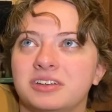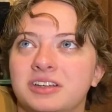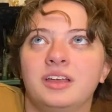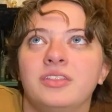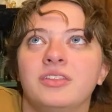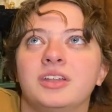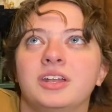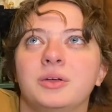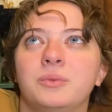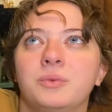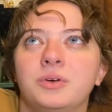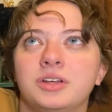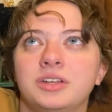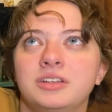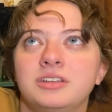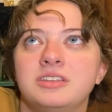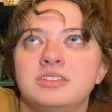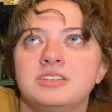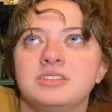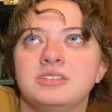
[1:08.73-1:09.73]
and then I
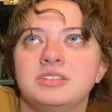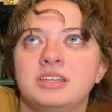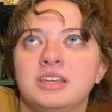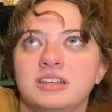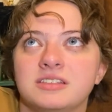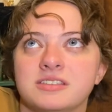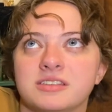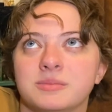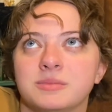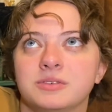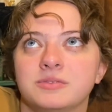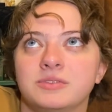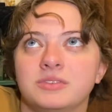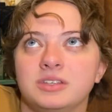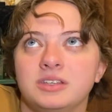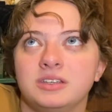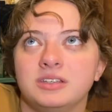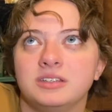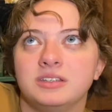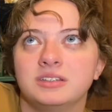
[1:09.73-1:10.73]
wanted to get some of
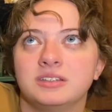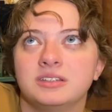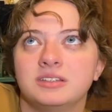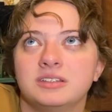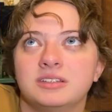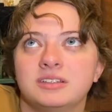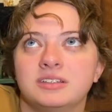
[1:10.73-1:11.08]
the